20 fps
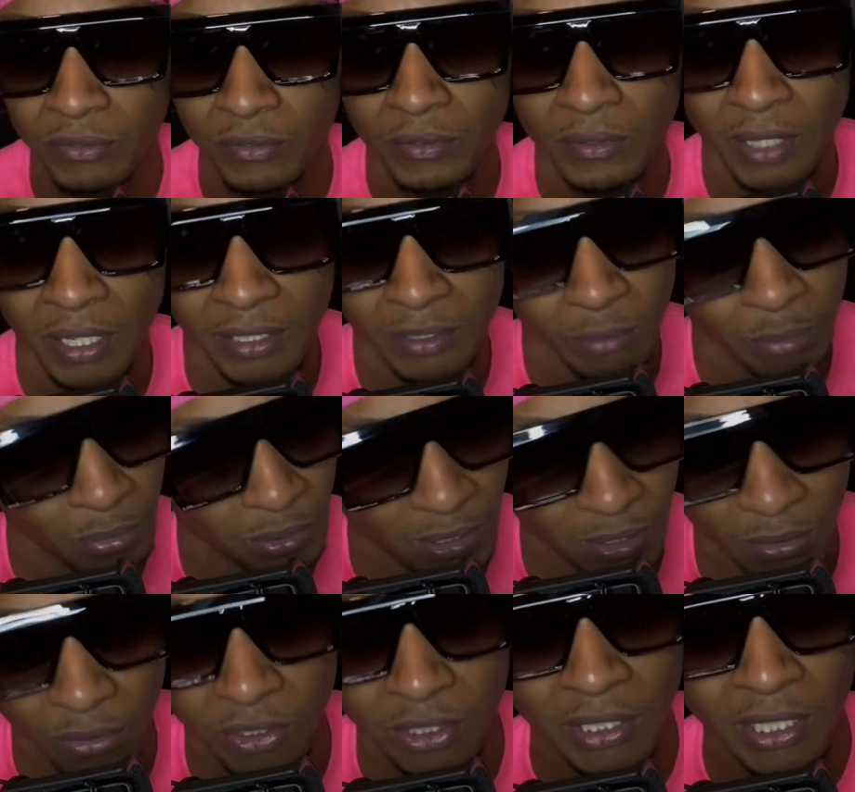Like,
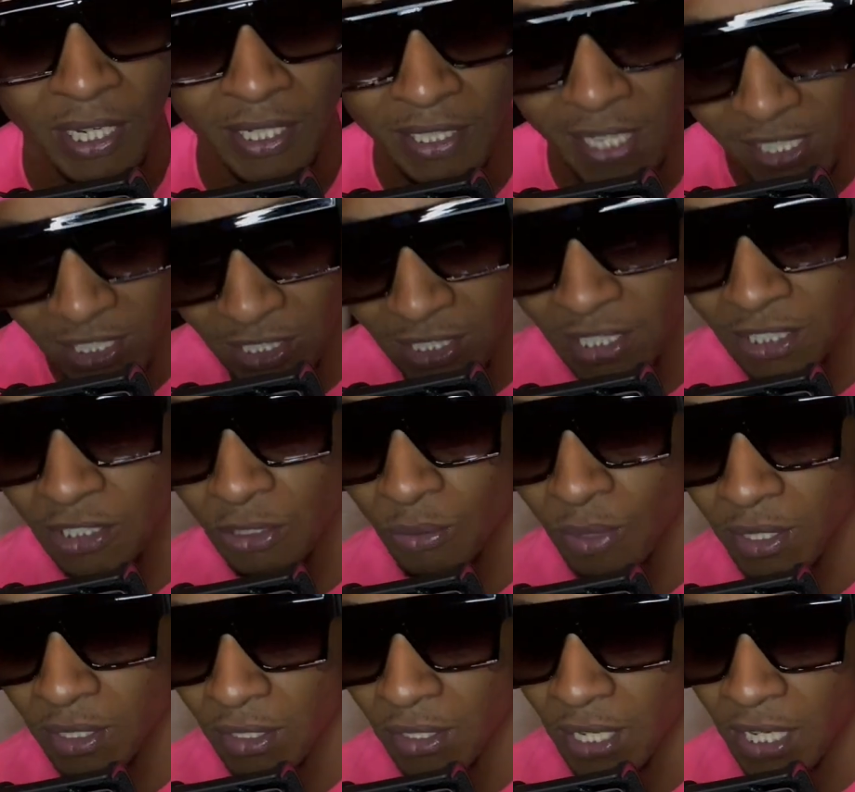see that shit right
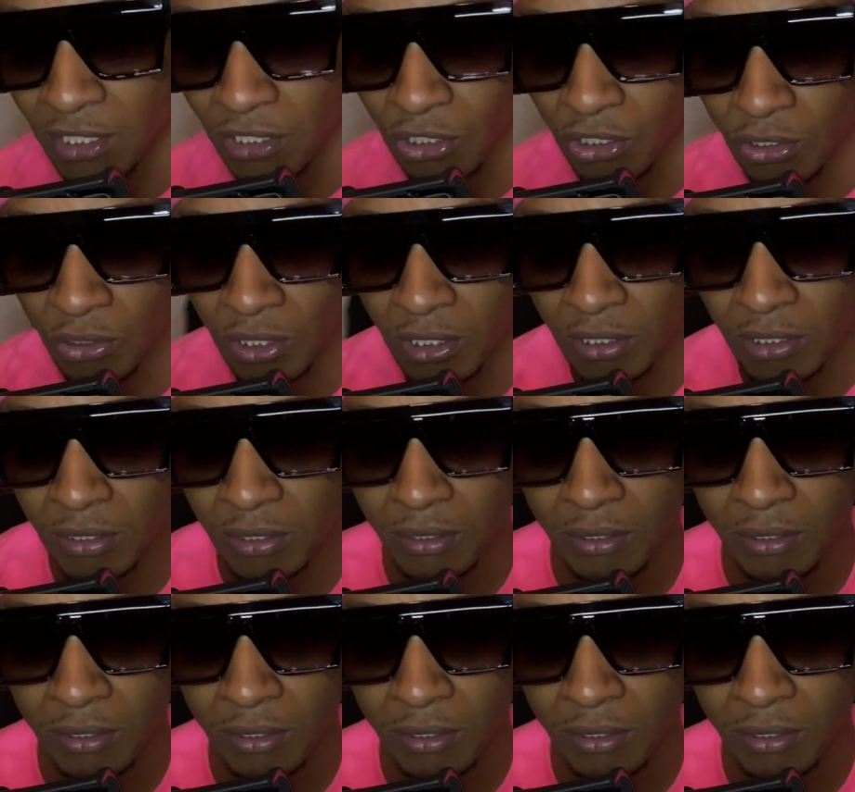there? That's the streets.